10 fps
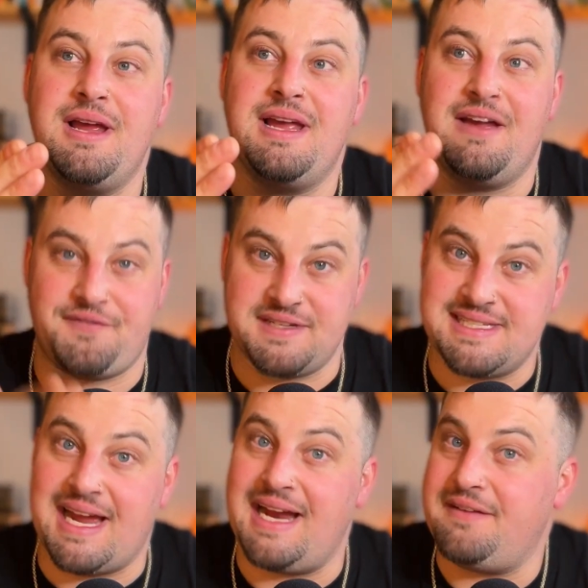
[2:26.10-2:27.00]
a
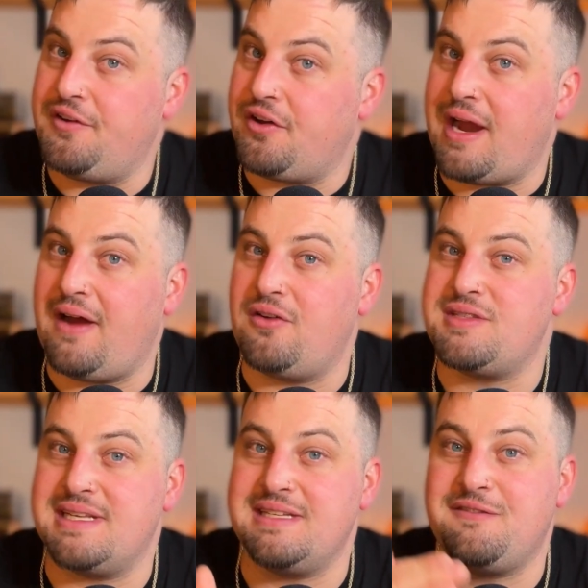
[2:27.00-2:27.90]
side of your
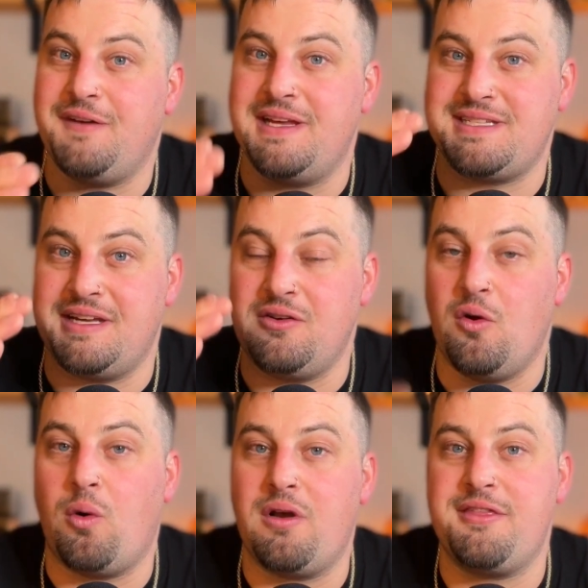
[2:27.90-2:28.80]
house is facing
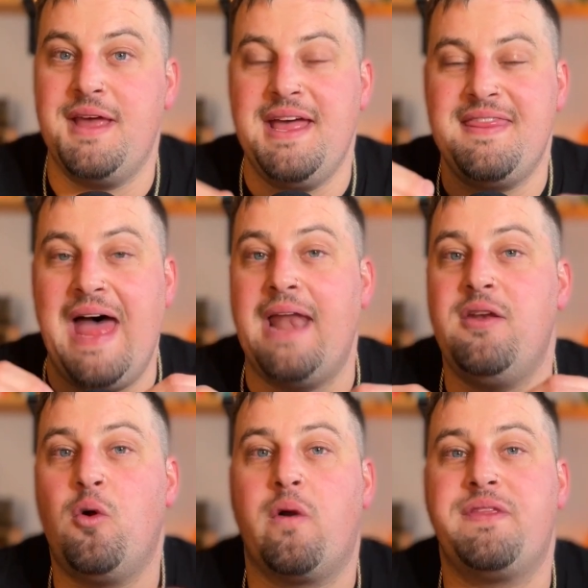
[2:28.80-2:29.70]
north, that
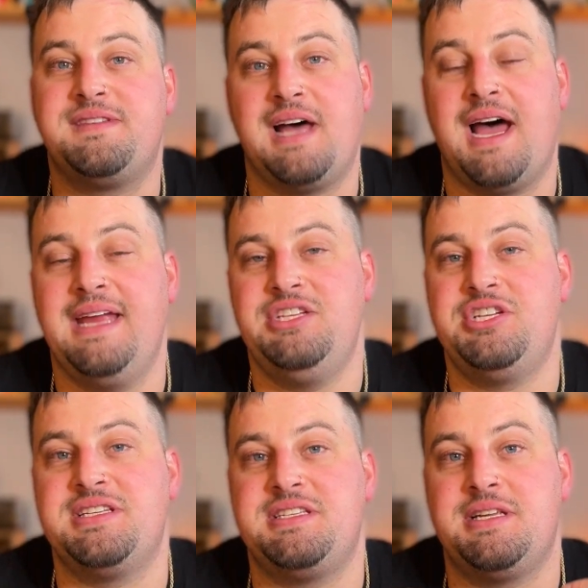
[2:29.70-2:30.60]
north side
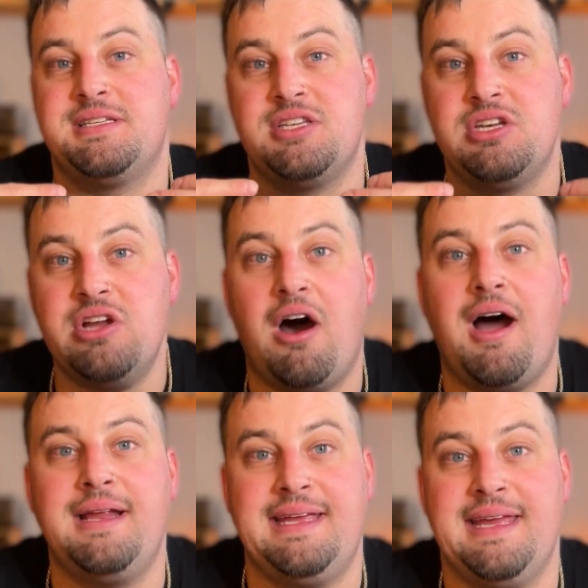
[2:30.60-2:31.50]
just does
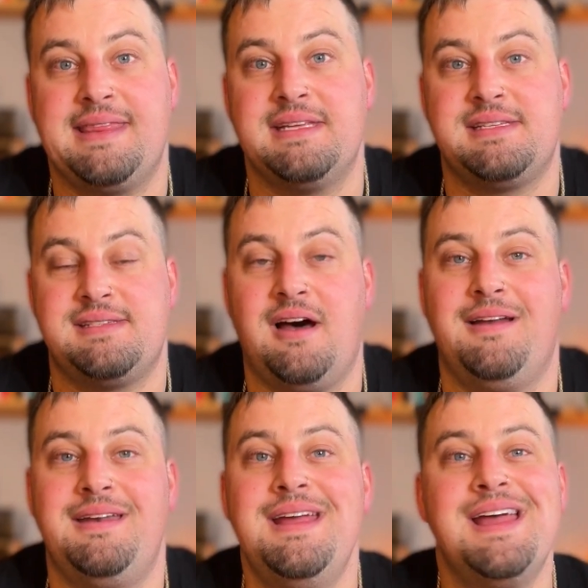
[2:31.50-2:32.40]
not get the
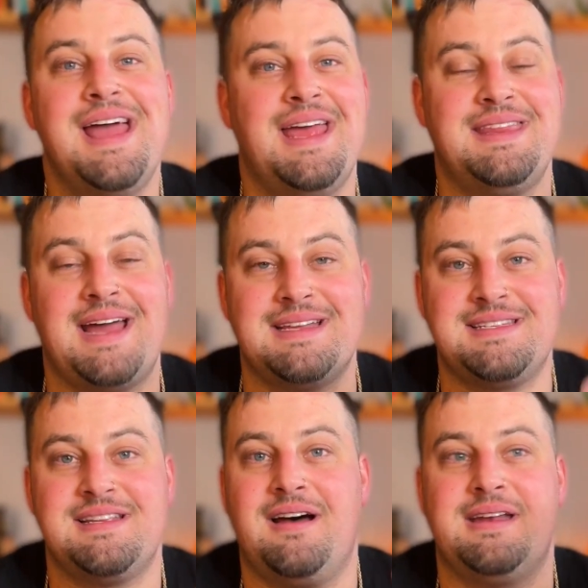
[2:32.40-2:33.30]
sun, and that
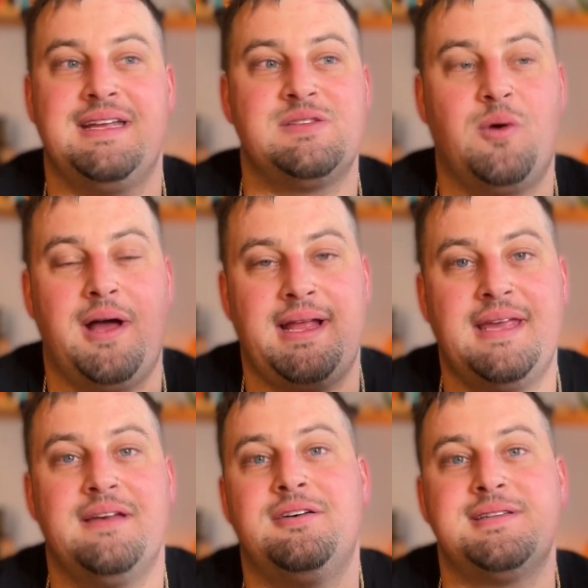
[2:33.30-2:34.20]
sun is what
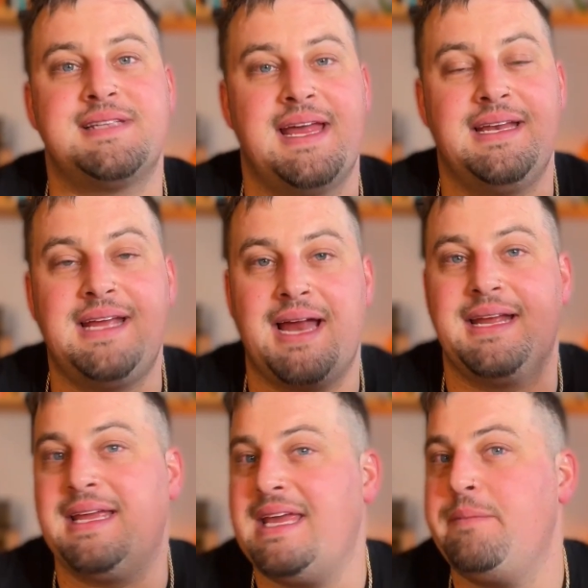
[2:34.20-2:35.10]
kills and kind
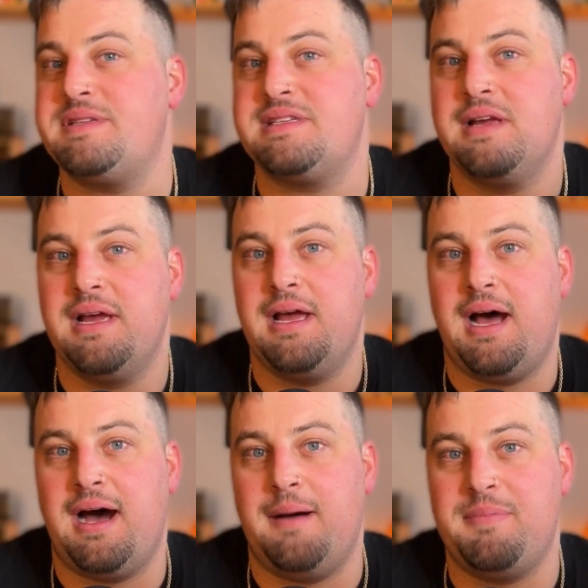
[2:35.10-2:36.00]
of keeps
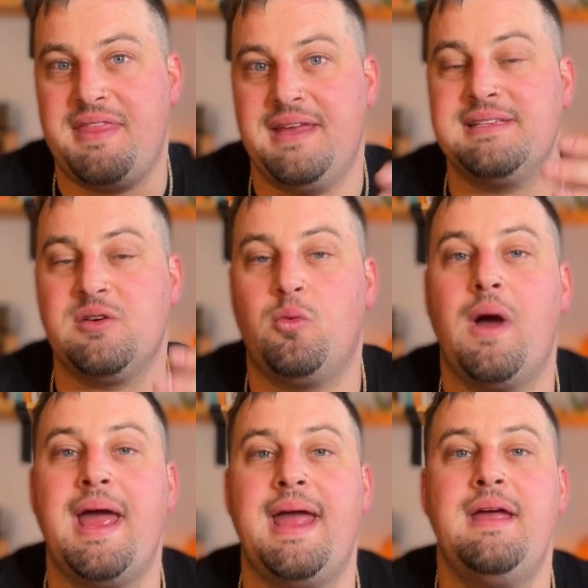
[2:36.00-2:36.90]
things
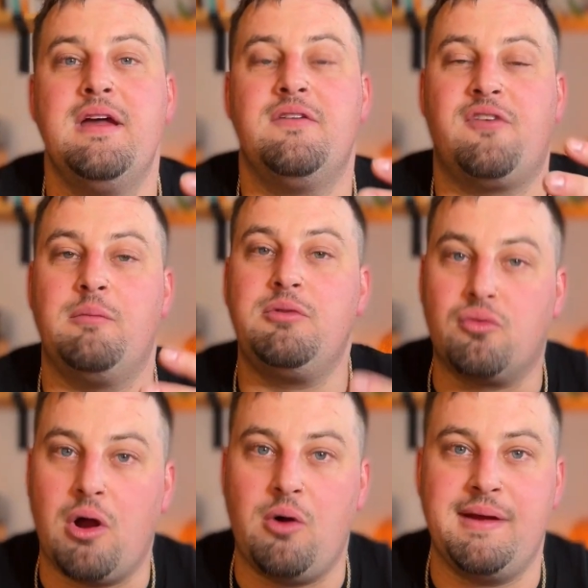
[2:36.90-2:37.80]
away from
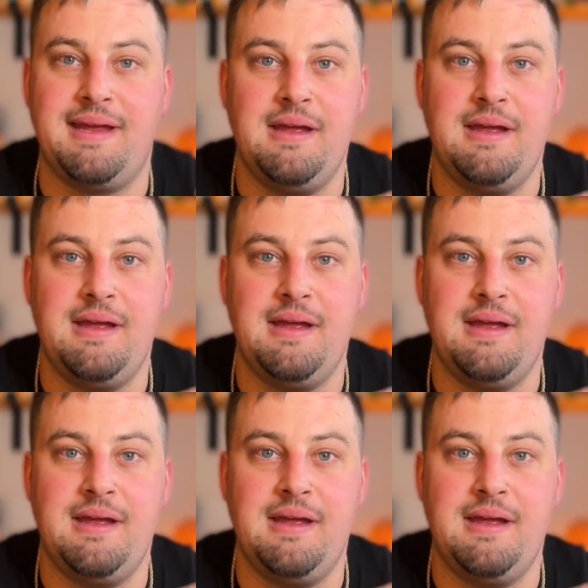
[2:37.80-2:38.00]
growing